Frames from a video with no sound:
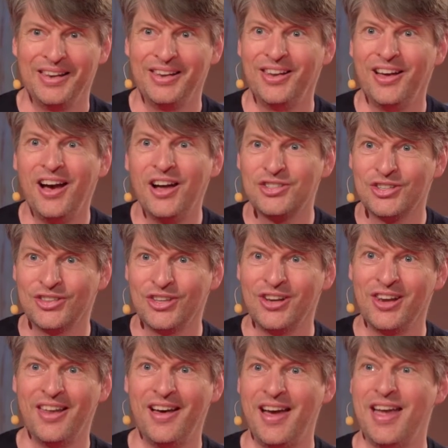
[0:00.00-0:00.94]
larger
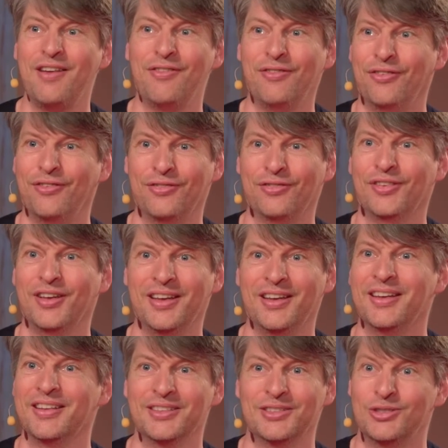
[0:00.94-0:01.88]
than life
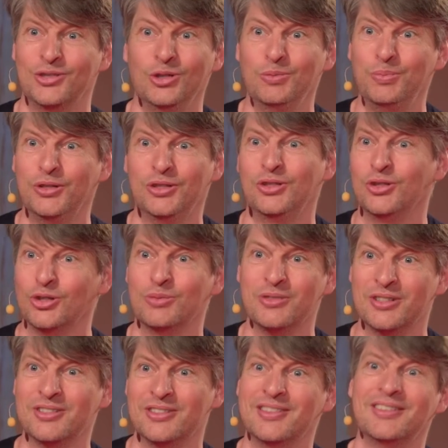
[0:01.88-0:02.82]

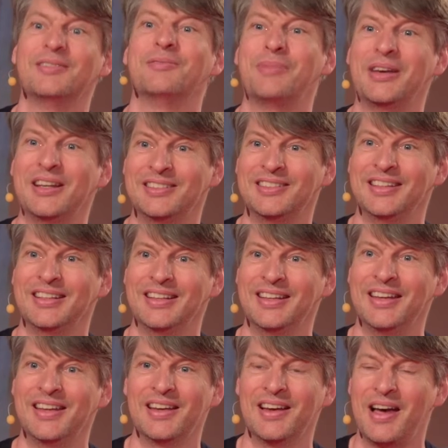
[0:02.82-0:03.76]
superhuman,
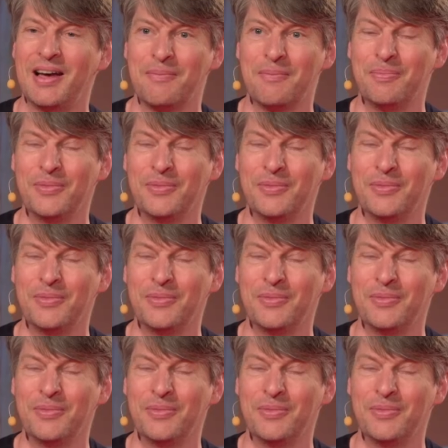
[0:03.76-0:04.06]
basically,